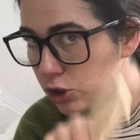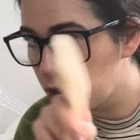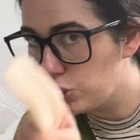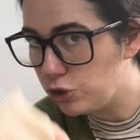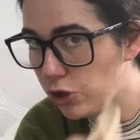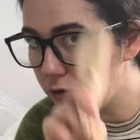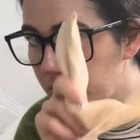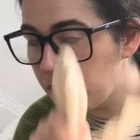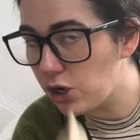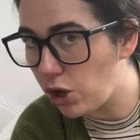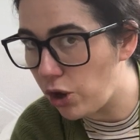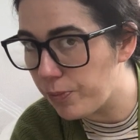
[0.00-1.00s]
You don't need
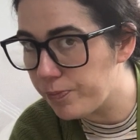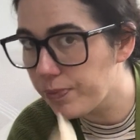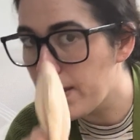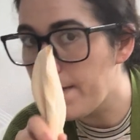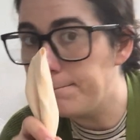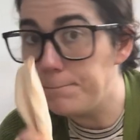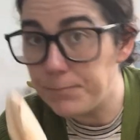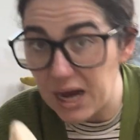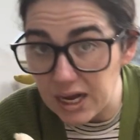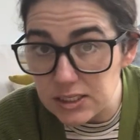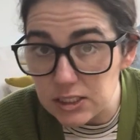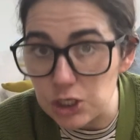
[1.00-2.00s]
a lot,
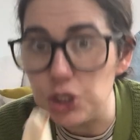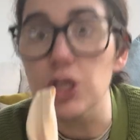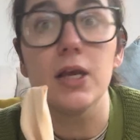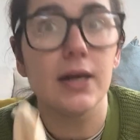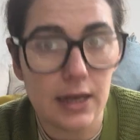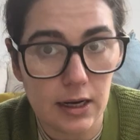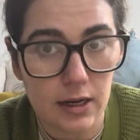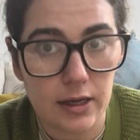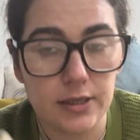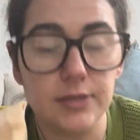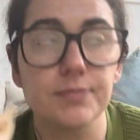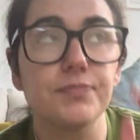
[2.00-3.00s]
but you need
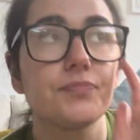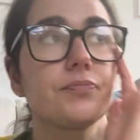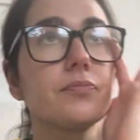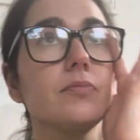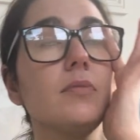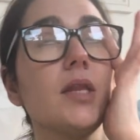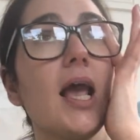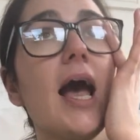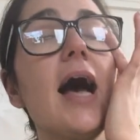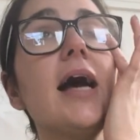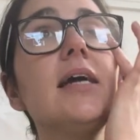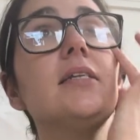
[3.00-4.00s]
it.
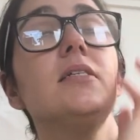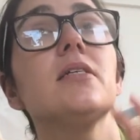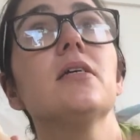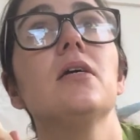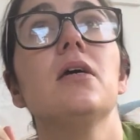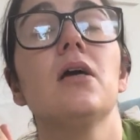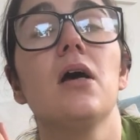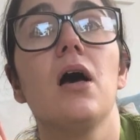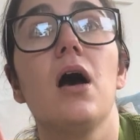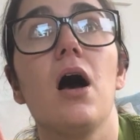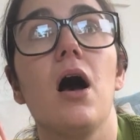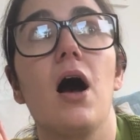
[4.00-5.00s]
And
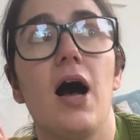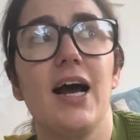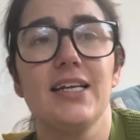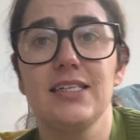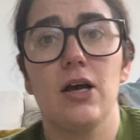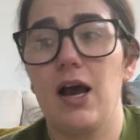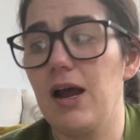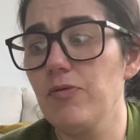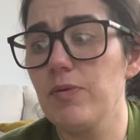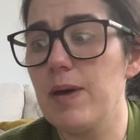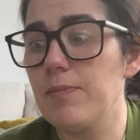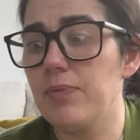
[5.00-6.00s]
I
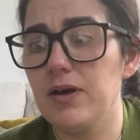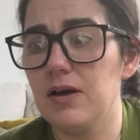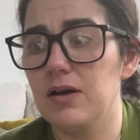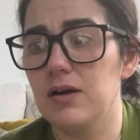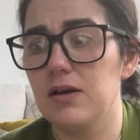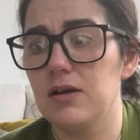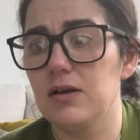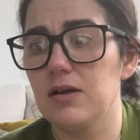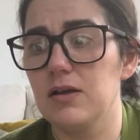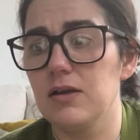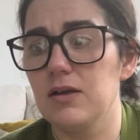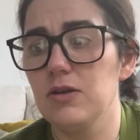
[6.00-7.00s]
remember
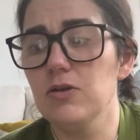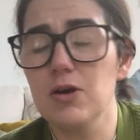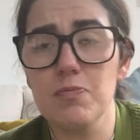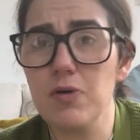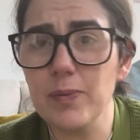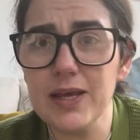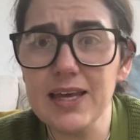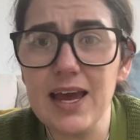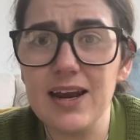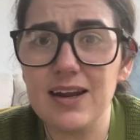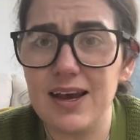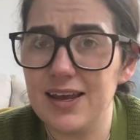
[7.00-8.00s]
you can probably
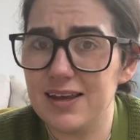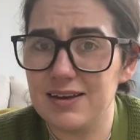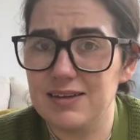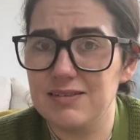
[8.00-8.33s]
get like